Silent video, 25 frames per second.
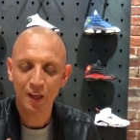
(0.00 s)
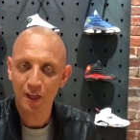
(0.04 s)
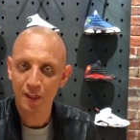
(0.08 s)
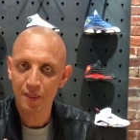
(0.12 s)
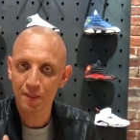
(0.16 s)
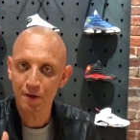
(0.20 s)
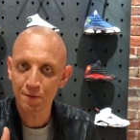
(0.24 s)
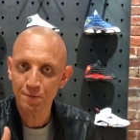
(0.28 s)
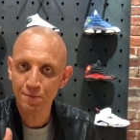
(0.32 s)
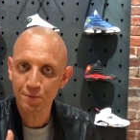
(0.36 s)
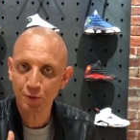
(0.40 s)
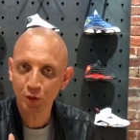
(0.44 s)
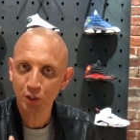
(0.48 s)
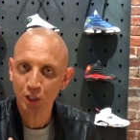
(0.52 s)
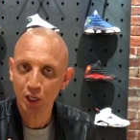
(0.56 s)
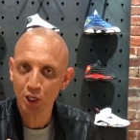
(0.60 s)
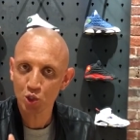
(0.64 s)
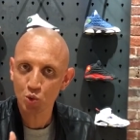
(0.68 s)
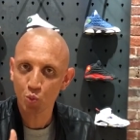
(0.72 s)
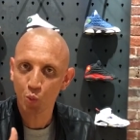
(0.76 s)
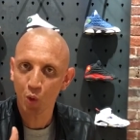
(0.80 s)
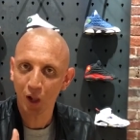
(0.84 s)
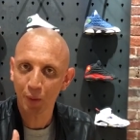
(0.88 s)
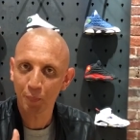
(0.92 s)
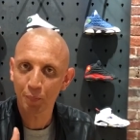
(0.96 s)
the foot
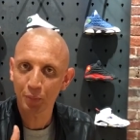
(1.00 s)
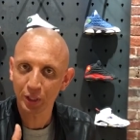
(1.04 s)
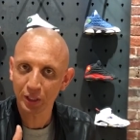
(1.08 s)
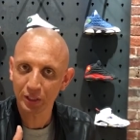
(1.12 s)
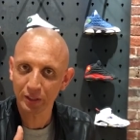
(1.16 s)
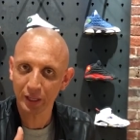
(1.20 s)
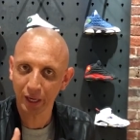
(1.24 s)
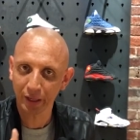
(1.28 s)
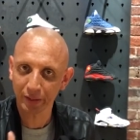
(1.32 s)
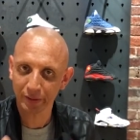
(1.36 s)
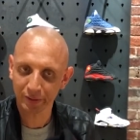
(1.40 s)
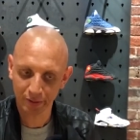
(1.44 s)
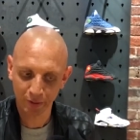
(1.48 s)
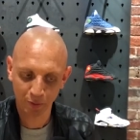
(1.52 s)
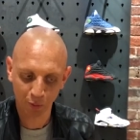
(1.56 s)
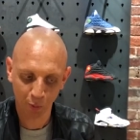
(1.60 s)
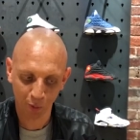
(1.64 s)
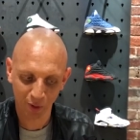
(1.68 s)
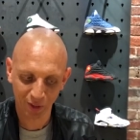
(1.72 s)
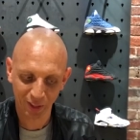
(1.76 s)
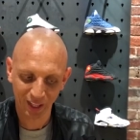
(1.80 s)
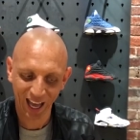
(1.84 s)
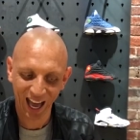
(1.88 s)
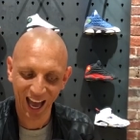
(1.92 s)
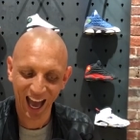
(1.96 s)
is well protected
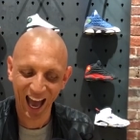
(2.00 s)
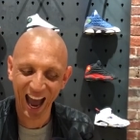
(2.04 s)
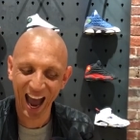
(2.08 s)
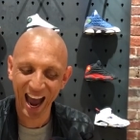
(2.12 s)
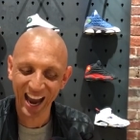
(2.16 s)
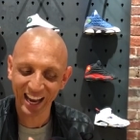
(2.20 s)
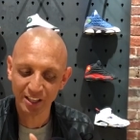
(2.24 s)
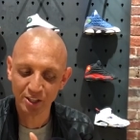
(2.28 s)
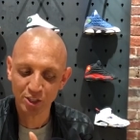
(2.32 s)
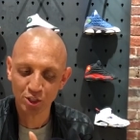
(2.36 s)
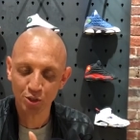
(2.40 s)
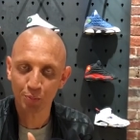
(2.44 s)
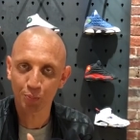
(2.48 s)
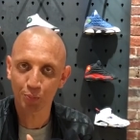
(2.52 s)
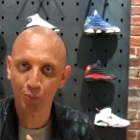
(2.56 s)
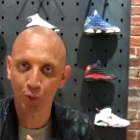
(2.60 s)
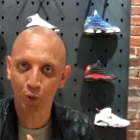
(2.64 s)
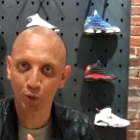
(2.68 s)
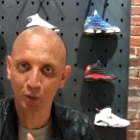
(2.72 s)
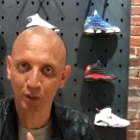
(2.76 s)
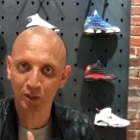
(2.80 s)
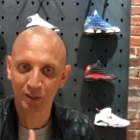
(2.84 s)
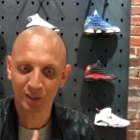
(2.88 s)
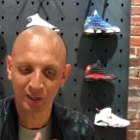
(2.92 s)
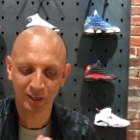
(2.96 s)
with high
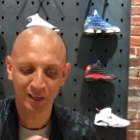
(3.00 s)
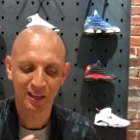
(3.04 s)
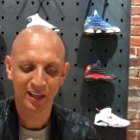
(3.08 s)
support